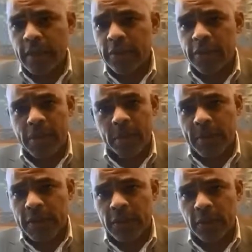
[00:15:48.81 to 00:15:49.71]
it just
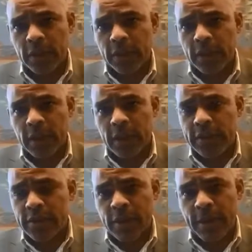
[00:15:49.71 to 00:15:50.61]
depends on it
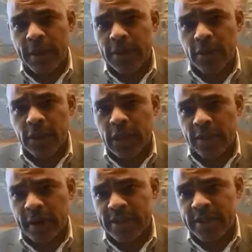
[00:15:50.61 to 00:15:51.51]
just depends on the
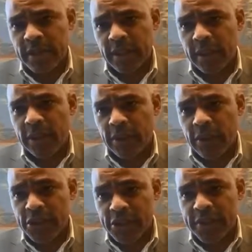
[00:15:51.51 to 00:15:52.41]
capacity. You know,
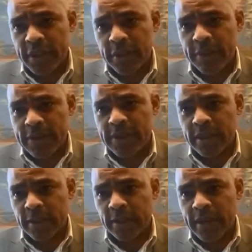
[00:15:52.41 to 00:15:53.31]
our existing
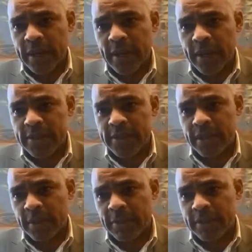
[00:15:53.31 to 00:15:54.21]
capacity and when that
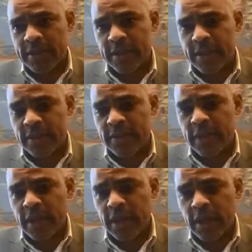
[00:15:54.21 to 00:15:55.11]
existing capacity is.
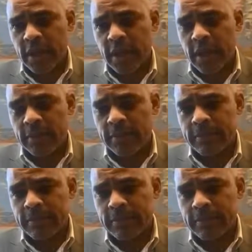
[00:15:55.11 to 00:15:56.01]
Um,
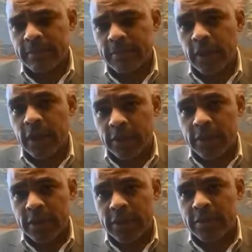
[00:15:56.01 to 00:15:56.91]
you know
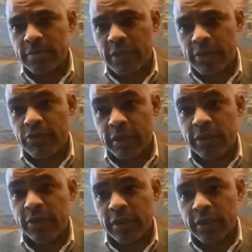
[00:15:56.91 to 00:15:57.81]
is is
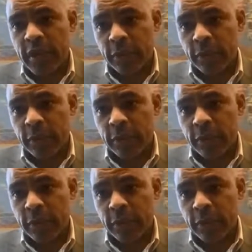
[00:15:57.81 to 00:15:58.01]
reached and